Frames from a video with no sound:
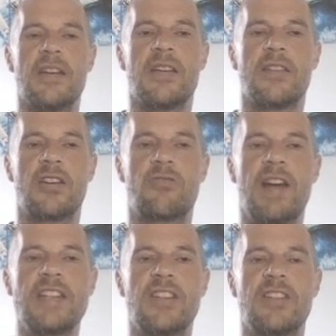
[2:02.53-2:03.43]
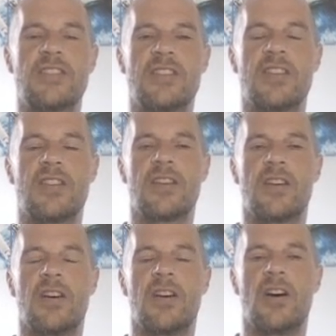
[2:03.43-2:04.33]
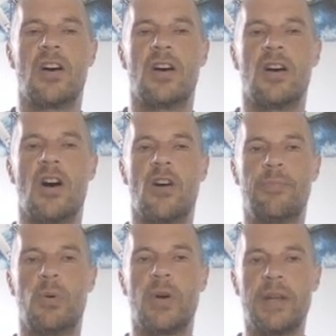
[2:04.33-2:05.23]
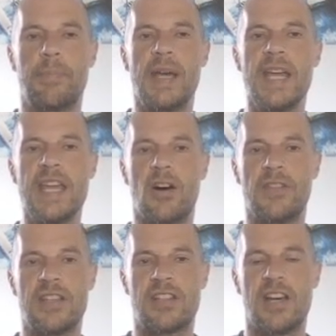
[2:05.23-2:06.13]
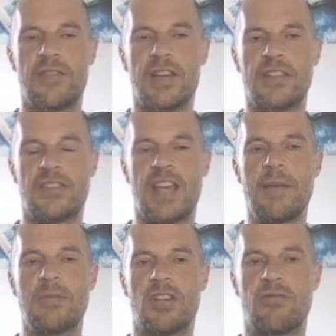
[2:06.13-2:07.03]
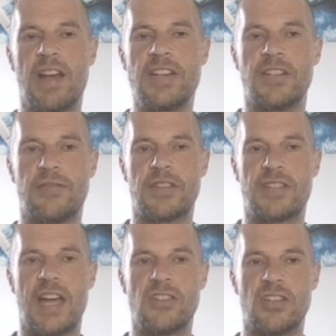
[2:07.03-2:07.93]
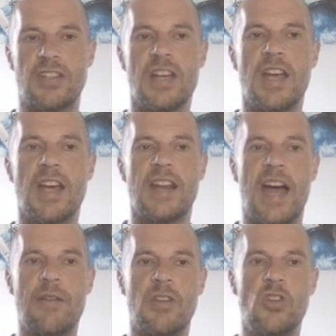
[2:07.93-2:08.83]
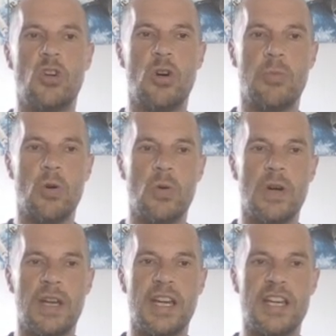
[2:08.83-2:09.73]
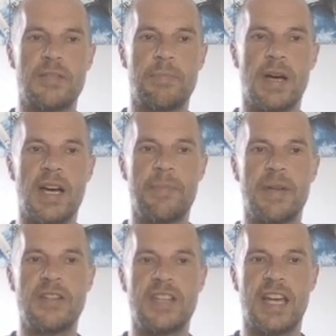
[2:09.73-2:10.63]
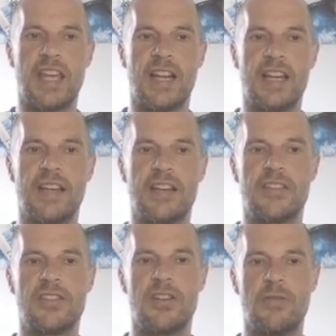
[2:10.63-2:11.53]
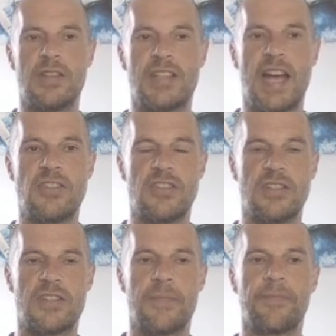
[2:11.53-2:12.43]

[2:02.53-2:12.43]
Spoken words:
The gradient of point P on this curve is the same as the gradient of the tangent. Now the normal is perpendicular to the tangent.